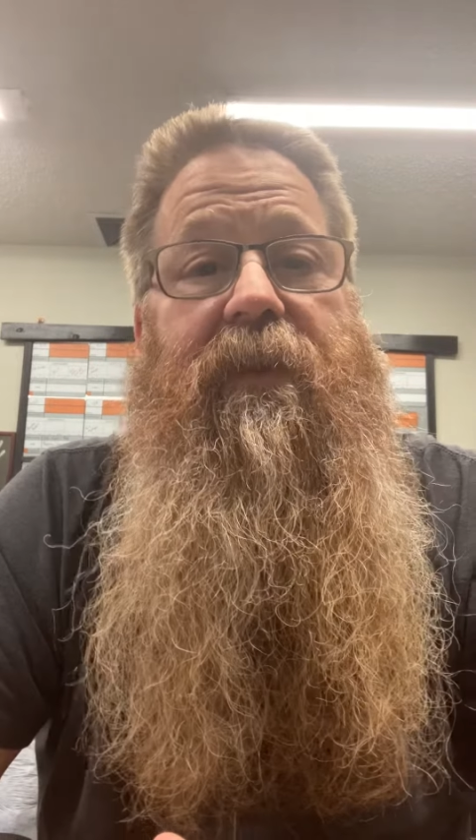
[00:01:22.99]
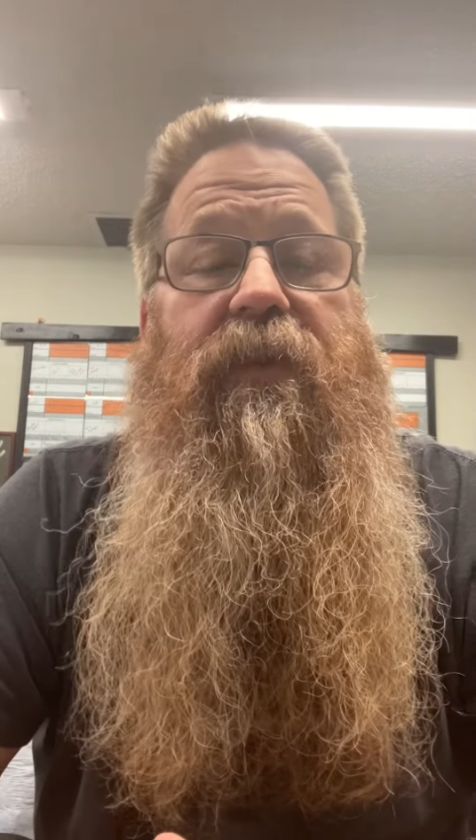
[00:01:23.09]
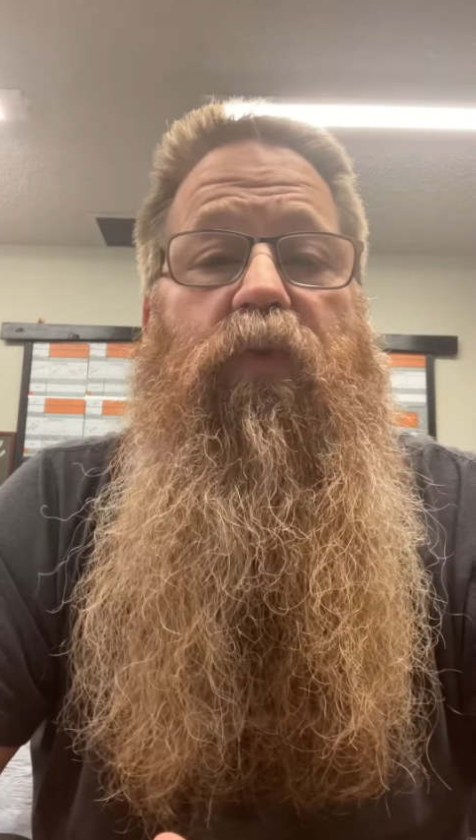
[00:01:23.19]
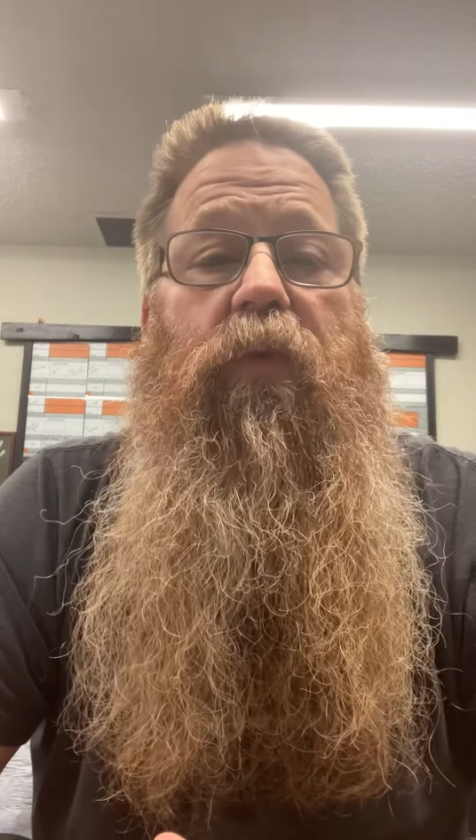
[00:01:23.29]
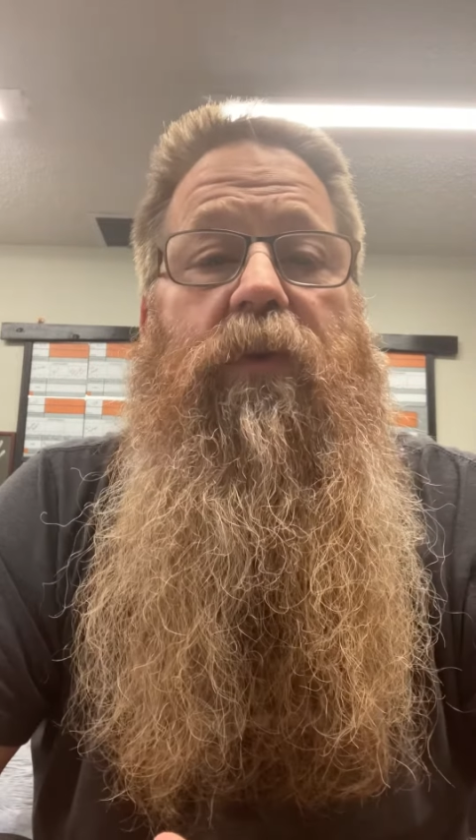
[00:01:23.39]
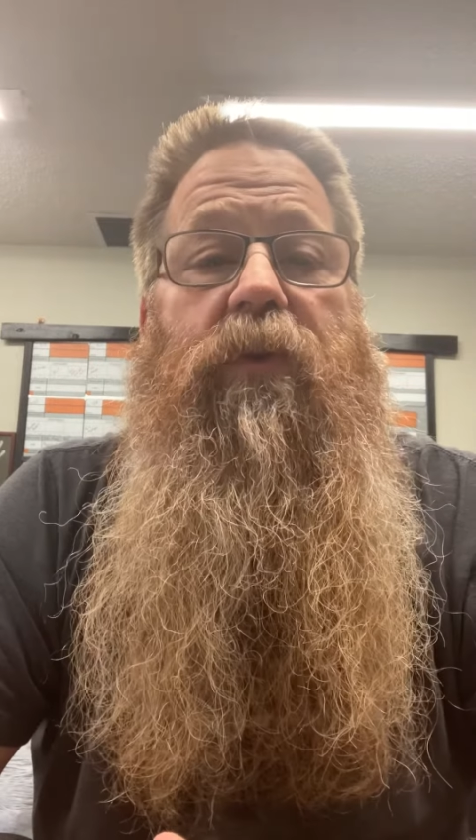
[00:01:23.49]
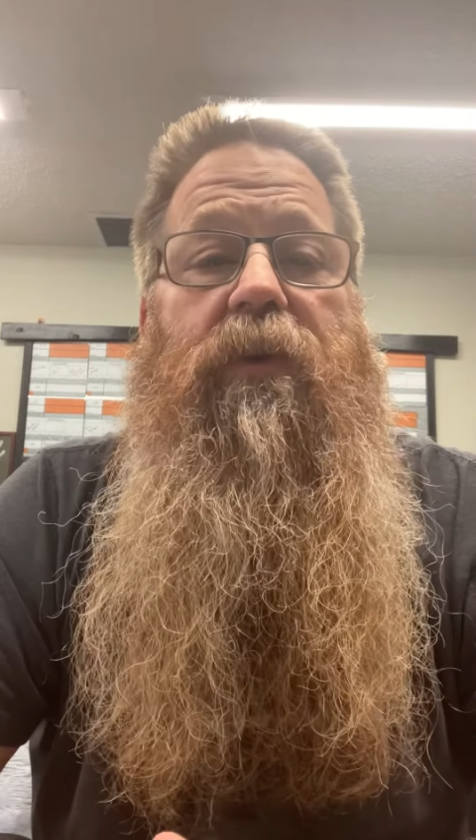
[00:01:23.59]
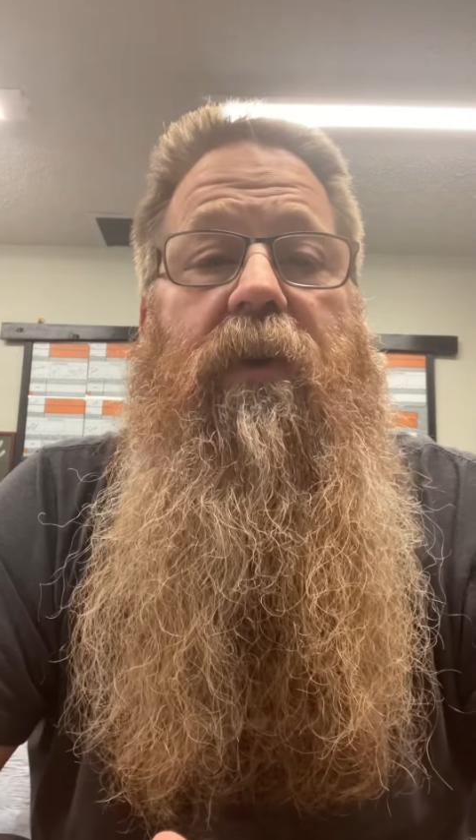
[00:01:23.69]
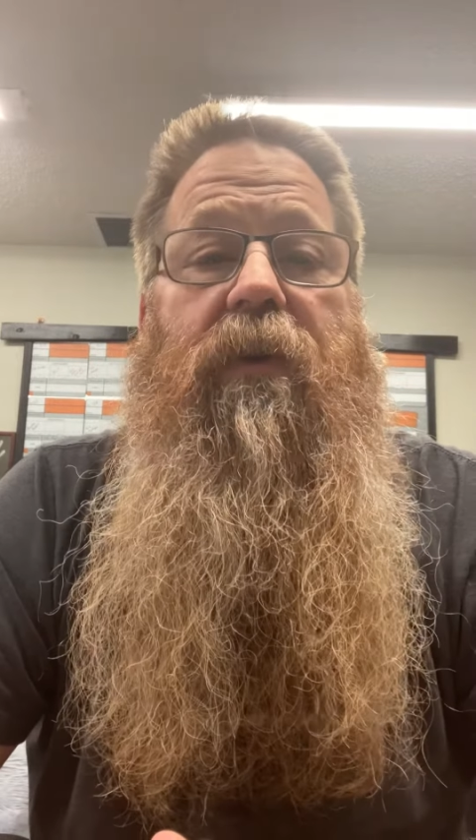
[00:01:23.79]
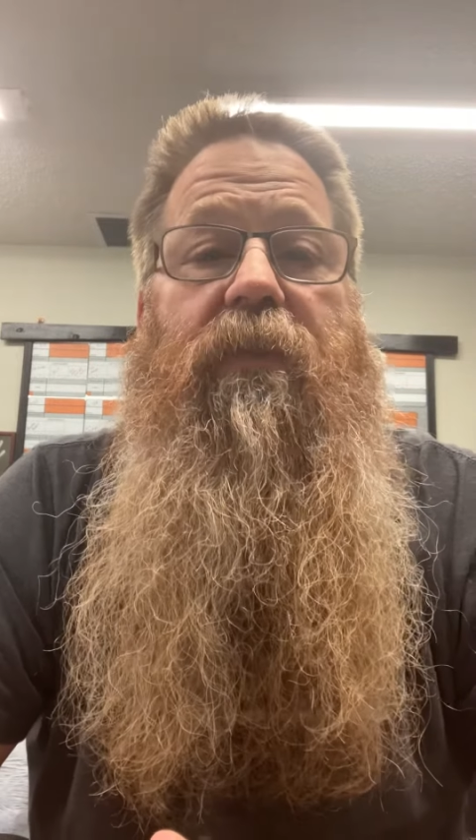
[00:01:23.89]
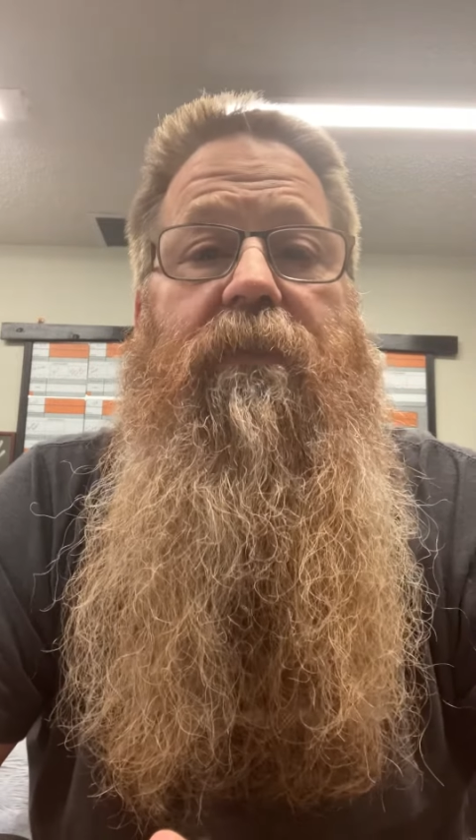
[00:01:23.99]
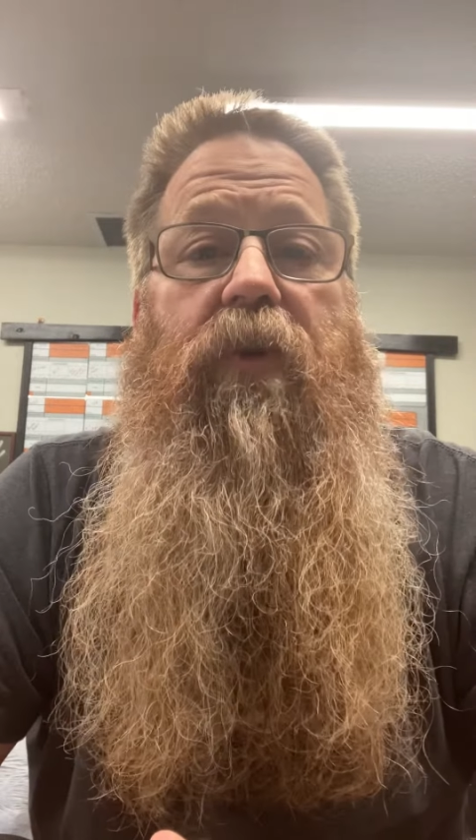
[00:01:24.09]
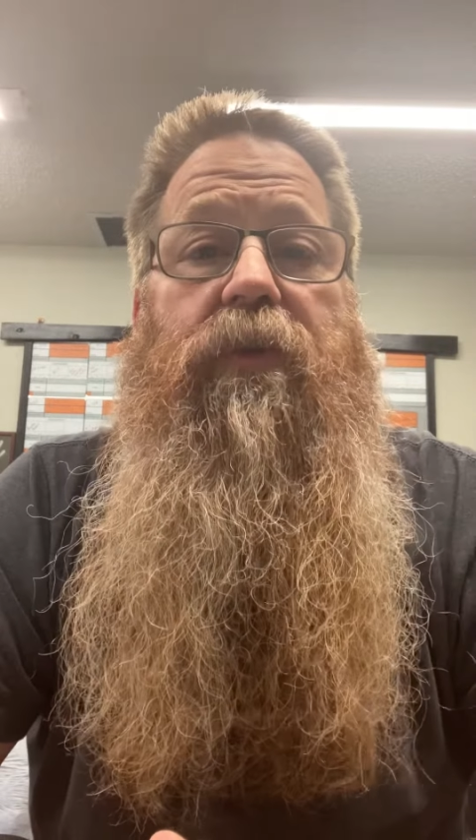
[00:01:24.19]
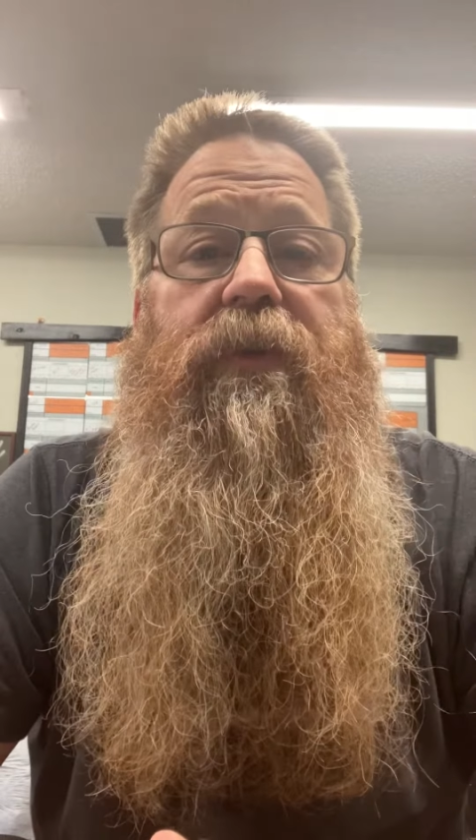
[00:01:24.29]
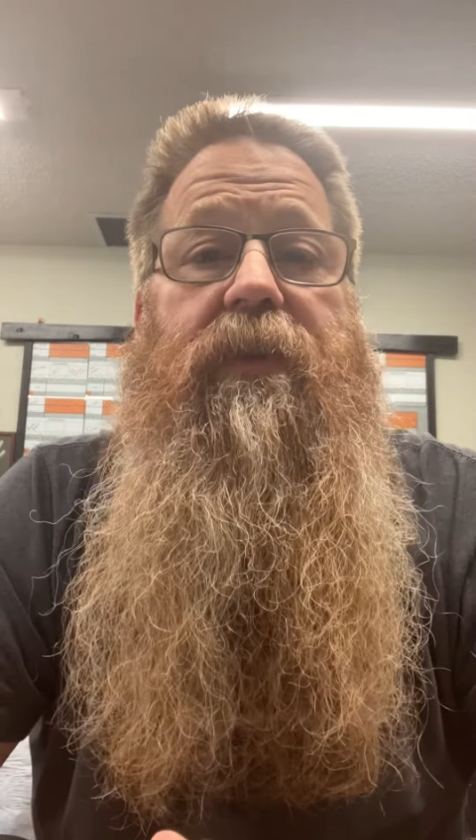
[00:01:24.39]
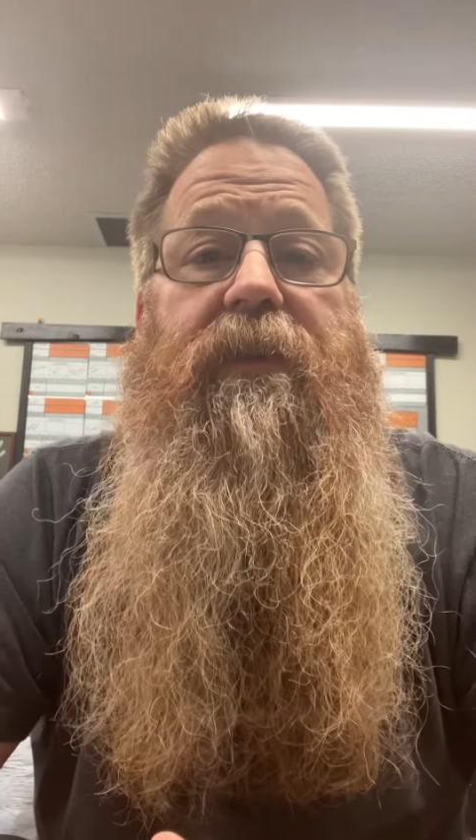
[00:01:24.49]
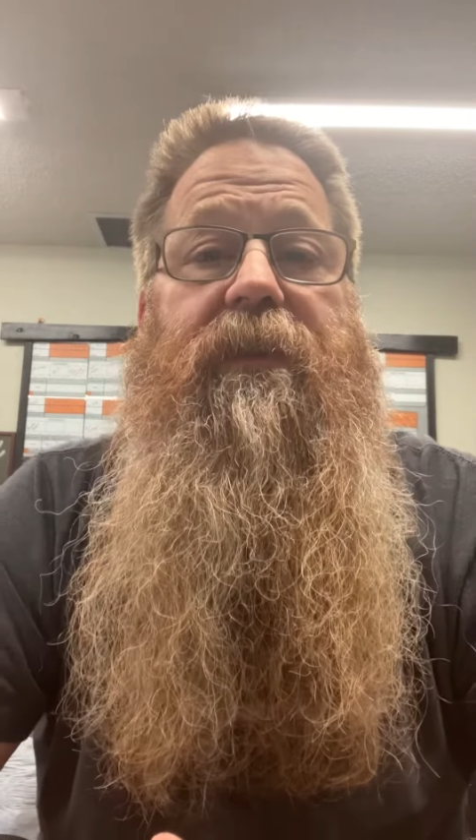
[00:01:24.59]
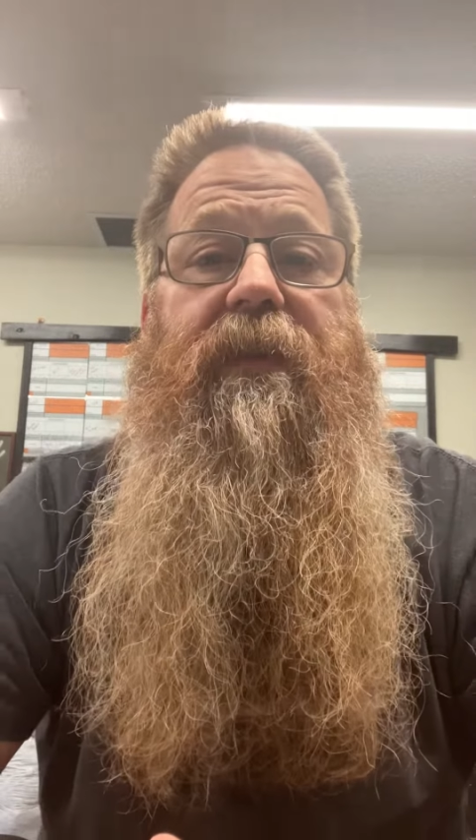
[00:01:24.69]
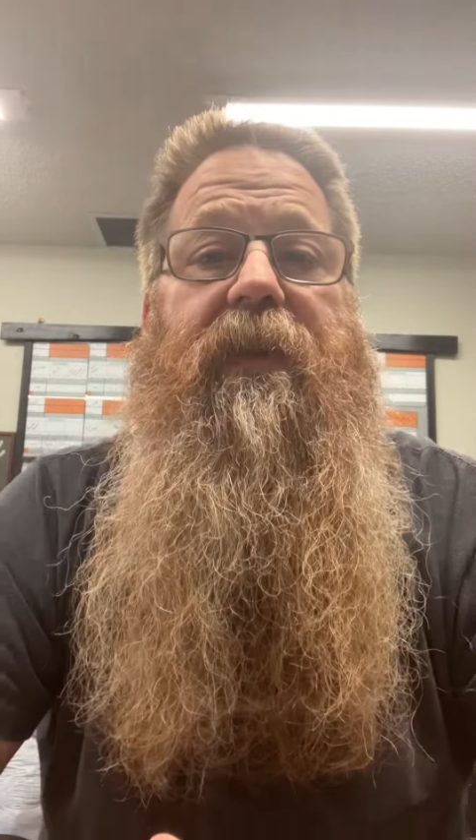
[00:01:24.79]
His word, our emotions,